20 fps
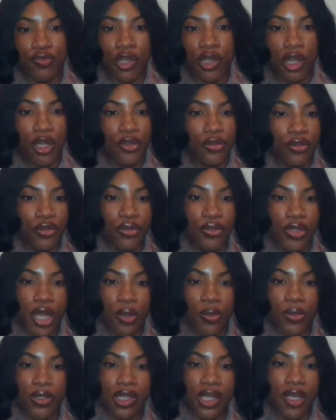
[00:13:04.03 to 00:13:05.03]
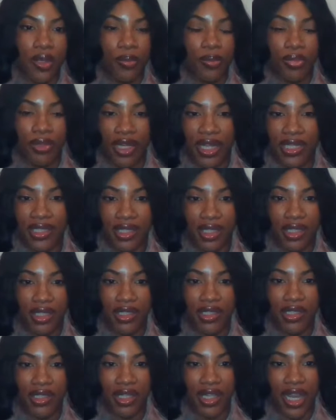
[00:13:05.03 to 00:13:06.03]
gone through that was
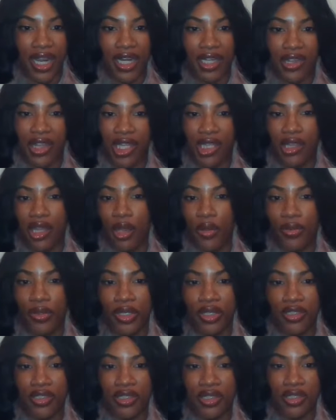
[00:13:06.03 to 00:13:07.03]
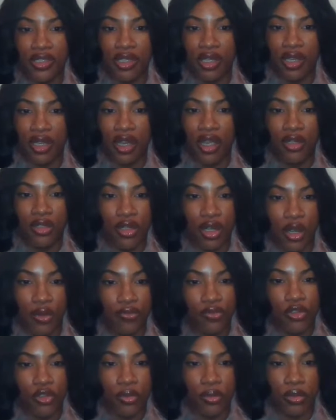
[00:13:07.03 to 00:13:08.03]
unpleasant, anything that was
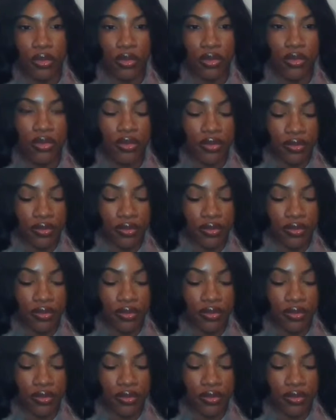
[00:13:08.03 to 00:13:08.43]
uncomfortable.